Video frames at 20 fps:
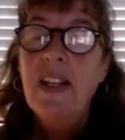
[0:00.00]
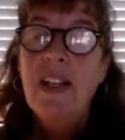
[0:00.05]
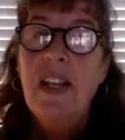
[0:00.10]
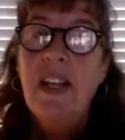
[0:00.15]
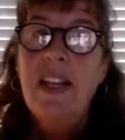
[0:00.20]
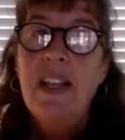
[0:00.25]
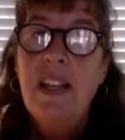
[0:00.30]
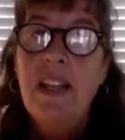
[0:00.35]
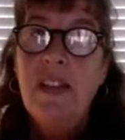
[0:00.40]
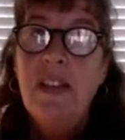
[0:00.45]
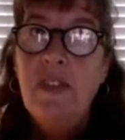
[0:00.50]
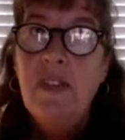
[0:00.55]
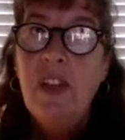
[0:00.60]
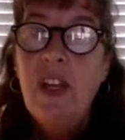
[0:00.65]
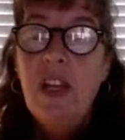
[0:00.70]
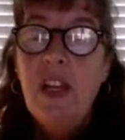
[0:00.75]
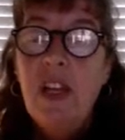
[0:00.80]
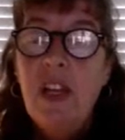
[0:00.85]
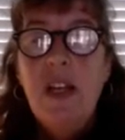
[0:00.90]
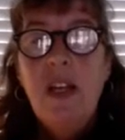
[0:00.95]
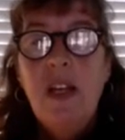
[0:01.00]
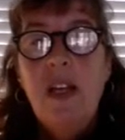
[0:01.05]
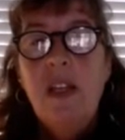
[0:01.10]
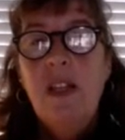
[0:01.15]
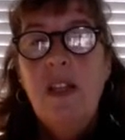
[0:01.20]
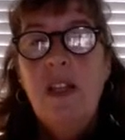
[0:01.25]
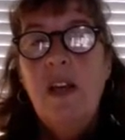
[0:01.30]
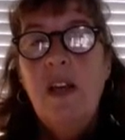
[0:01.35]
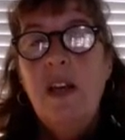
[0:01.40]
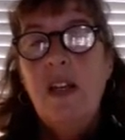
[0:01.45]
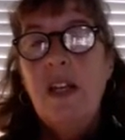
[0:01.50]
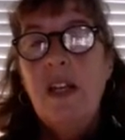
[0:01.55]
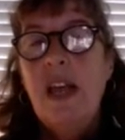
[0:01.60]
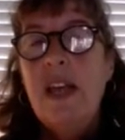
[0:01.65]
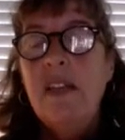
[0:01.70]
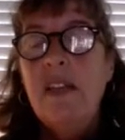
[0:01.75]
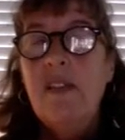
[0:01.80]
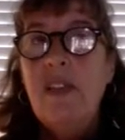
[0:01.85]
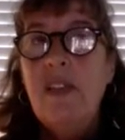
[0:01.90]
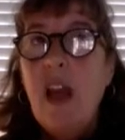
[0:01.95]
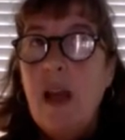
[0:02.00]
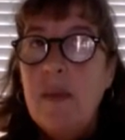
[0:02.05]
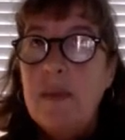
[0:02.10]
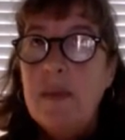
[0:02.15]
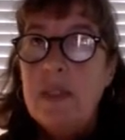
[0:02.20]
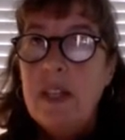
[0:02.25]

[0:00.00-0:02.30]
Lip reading: Like if the enzymes